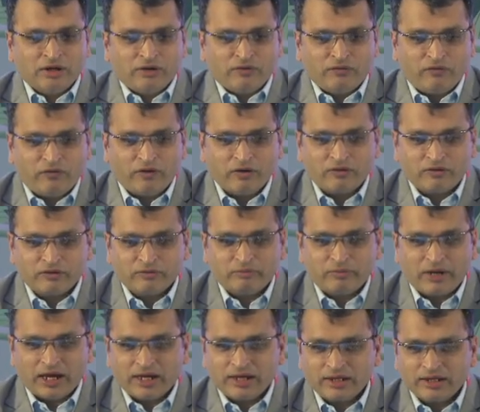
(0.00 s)
followed
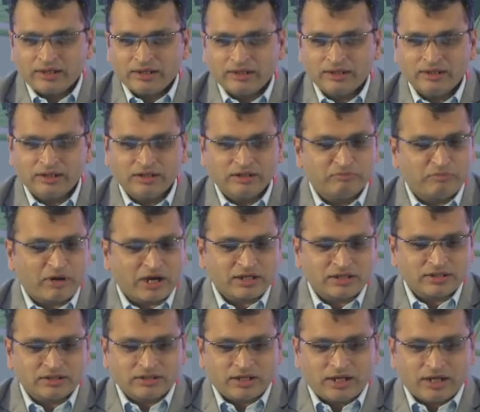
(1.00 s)
by in
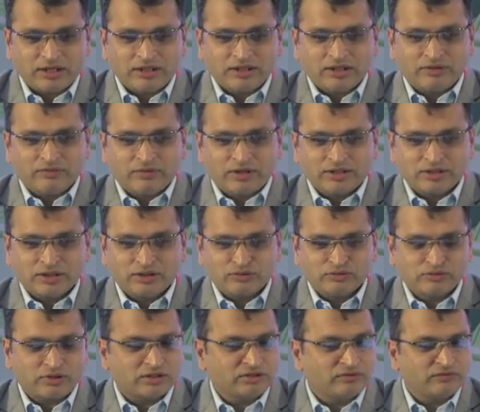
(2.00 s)
Pakistan, it was in
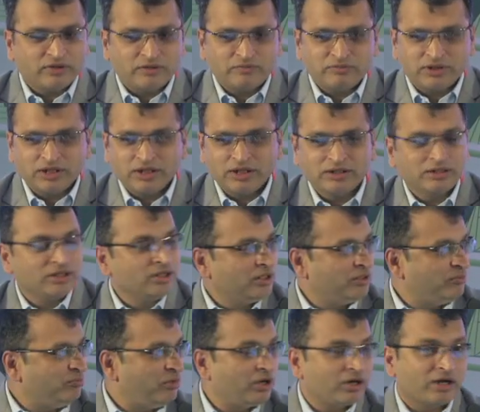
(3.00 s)
2015.
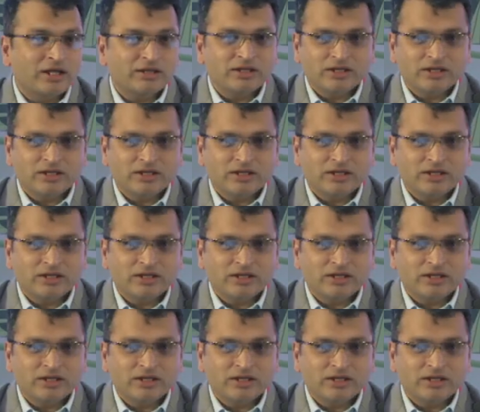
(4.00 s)
Bangladesh,